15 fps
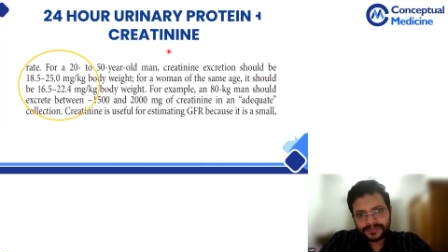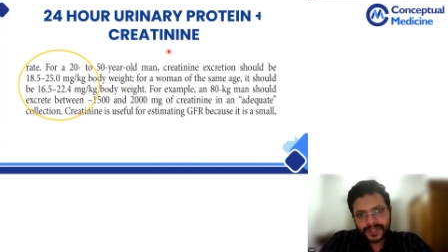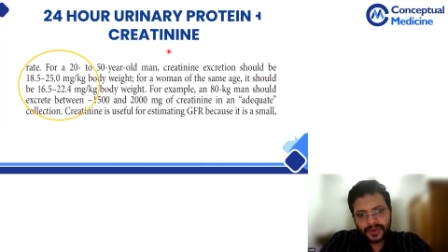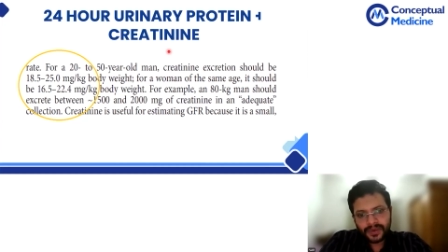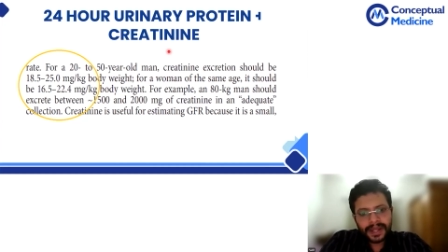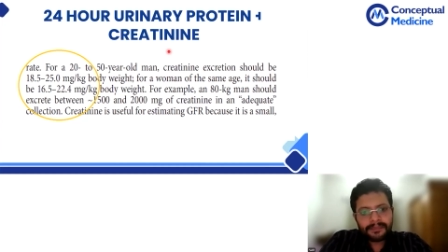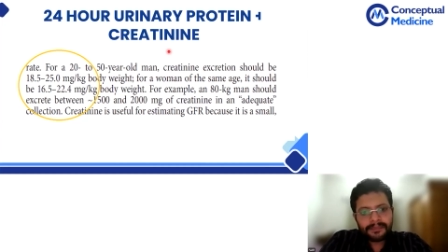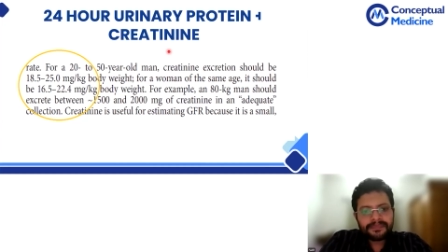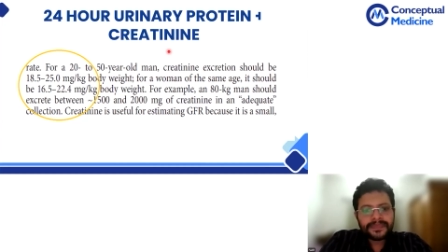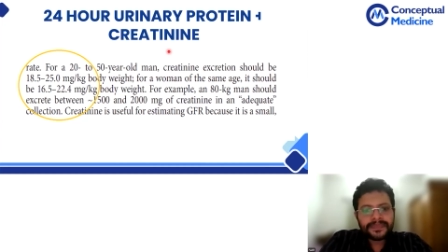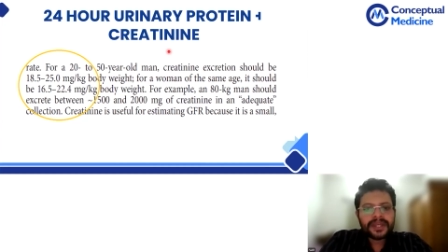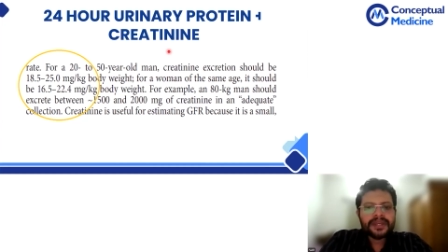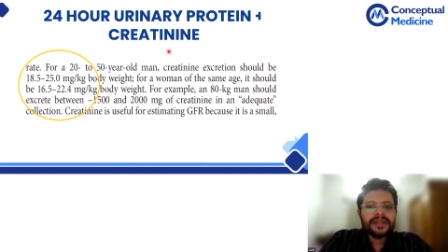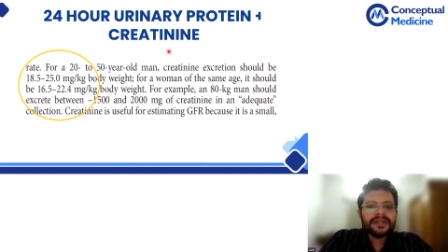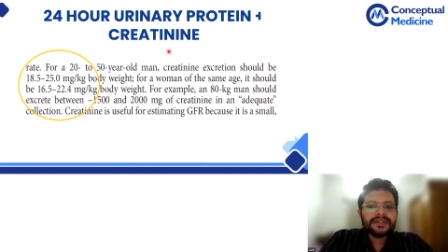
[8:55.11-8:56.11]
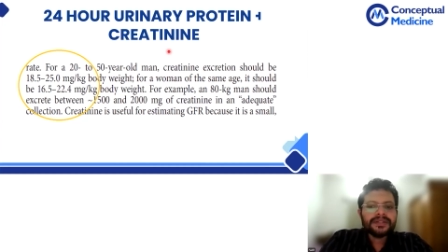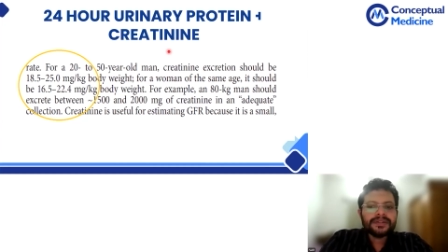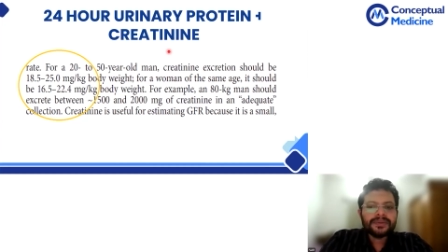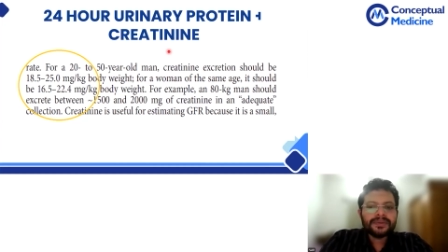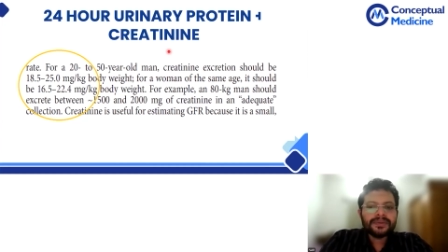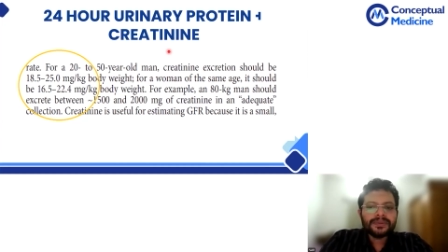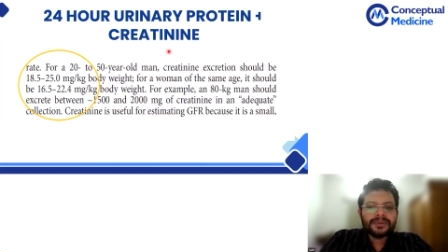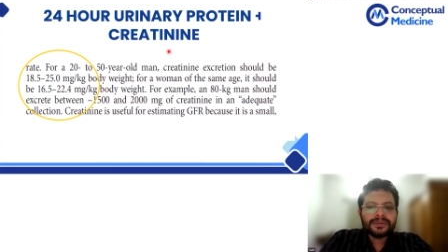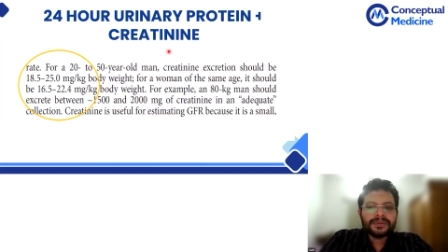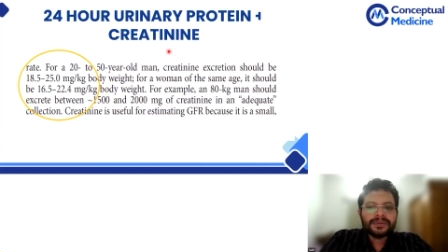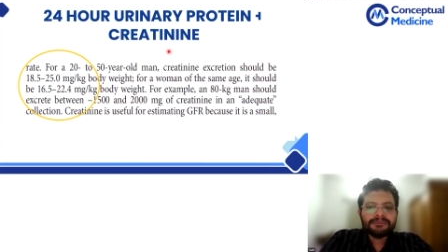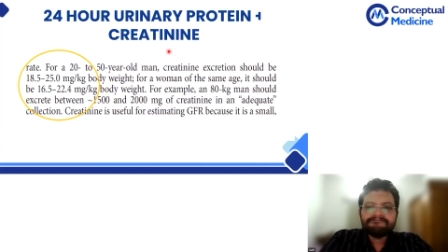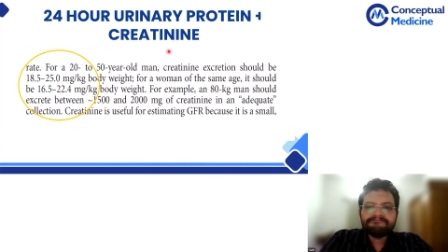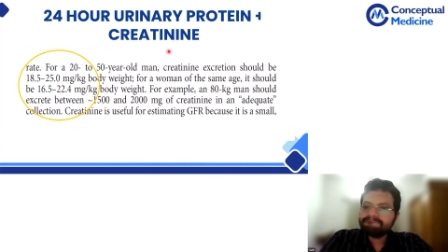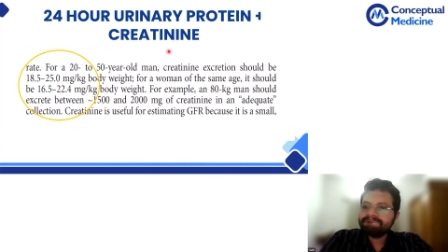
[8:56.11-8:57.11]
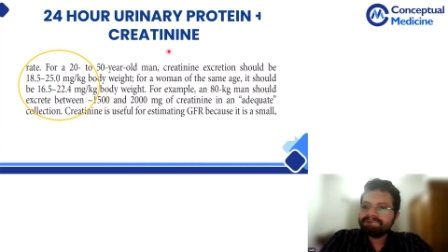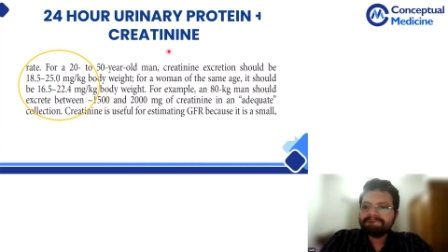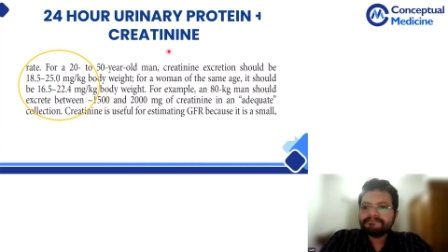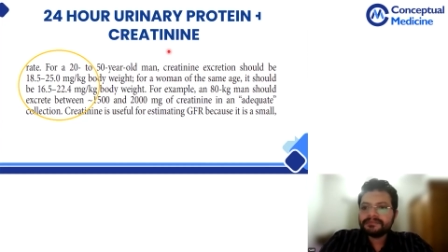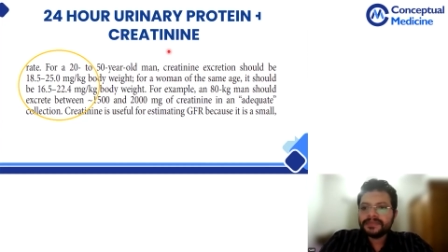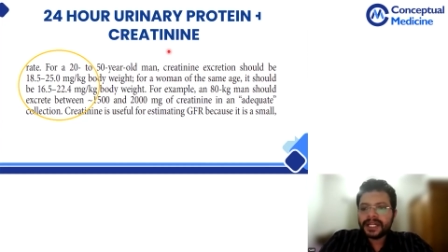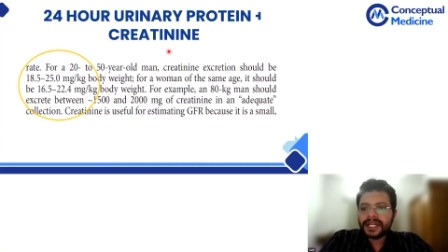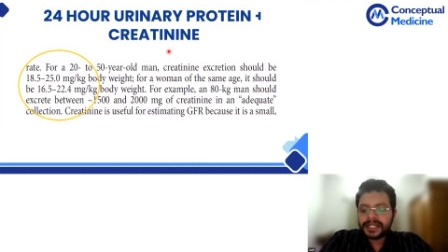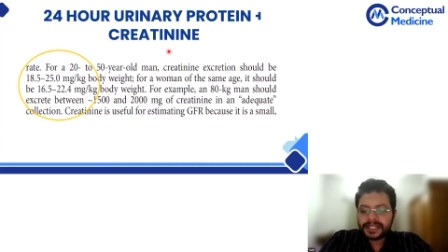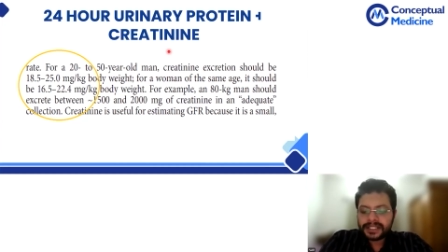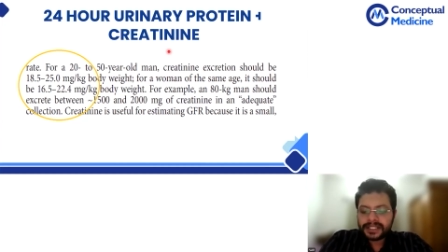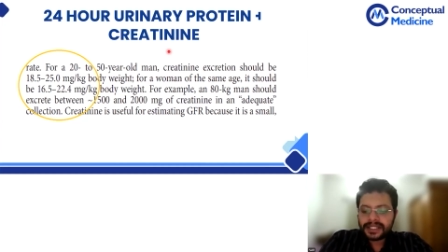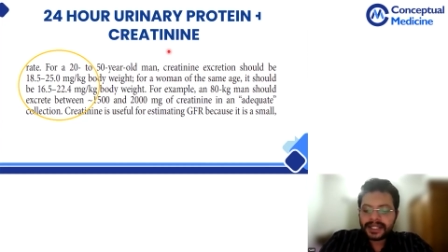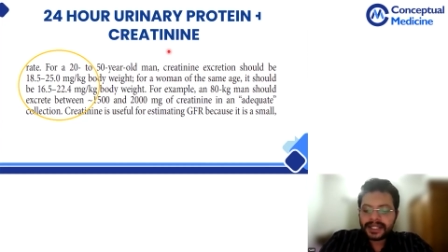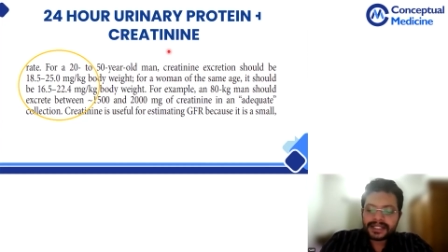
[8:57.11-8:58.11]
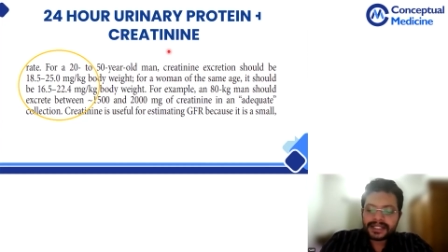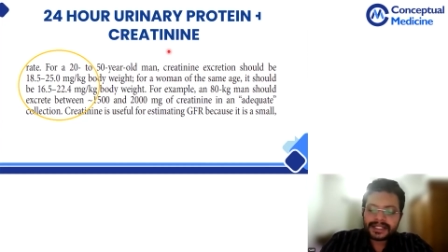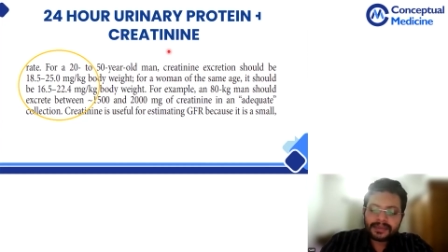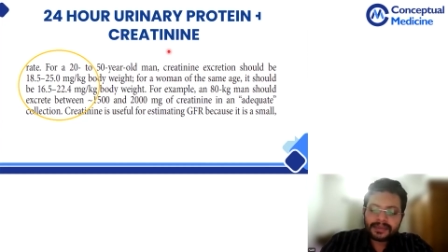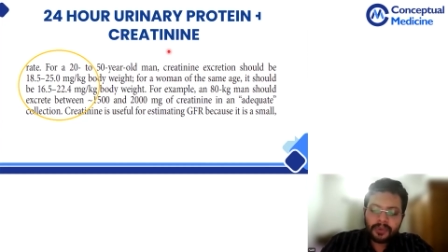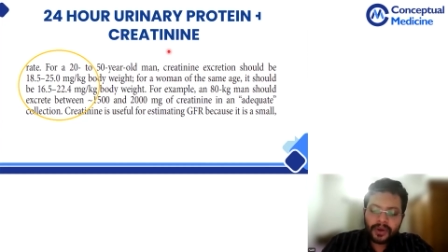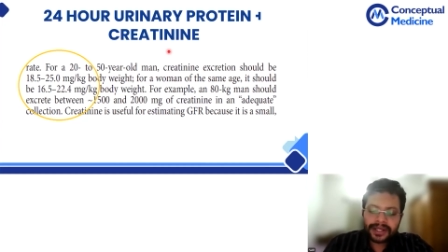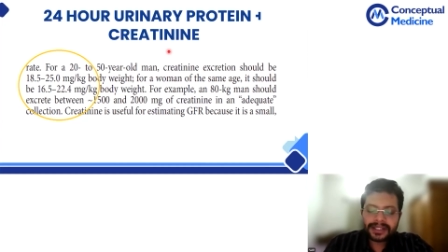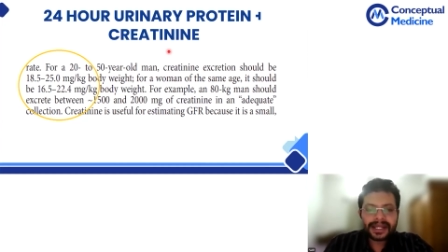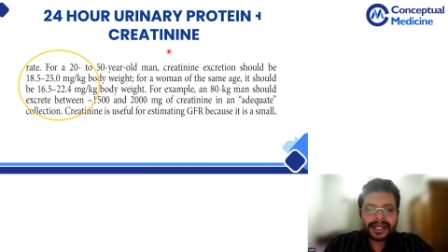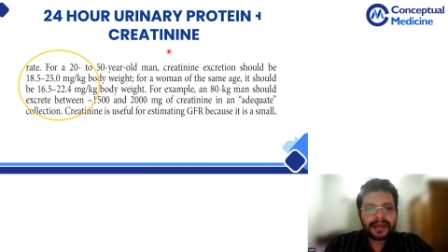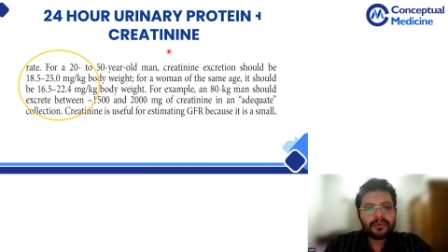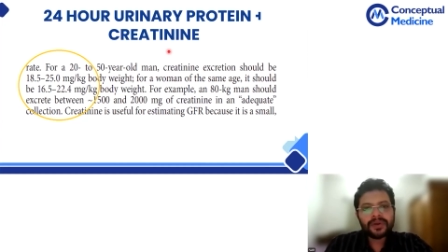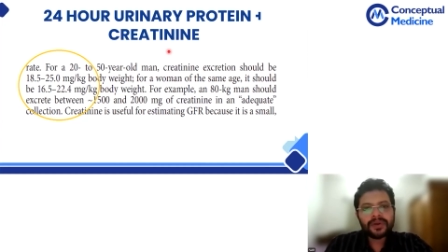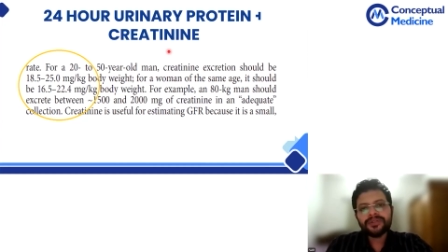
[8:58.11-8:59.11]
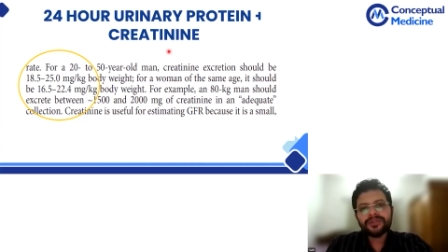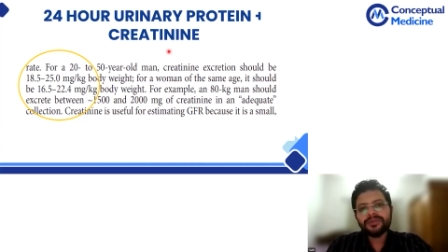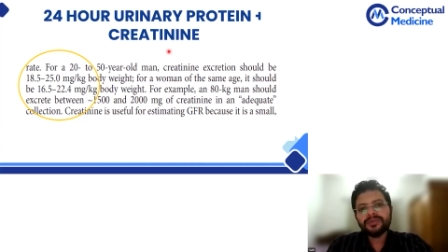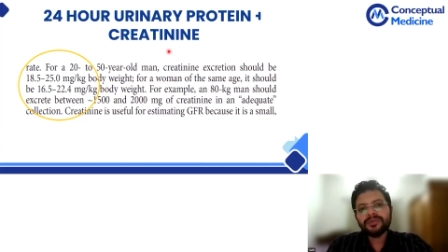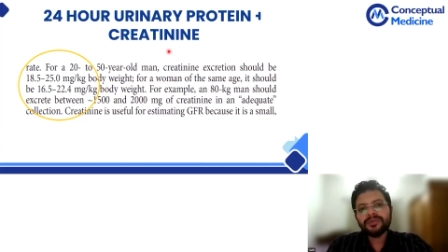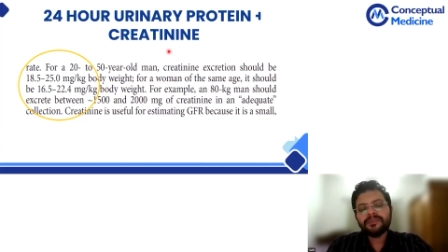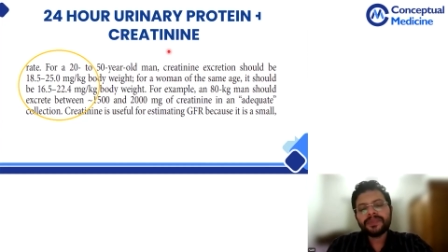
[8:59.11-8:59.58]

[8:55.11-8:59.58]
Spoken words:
Okay, so that is the point that I wanted to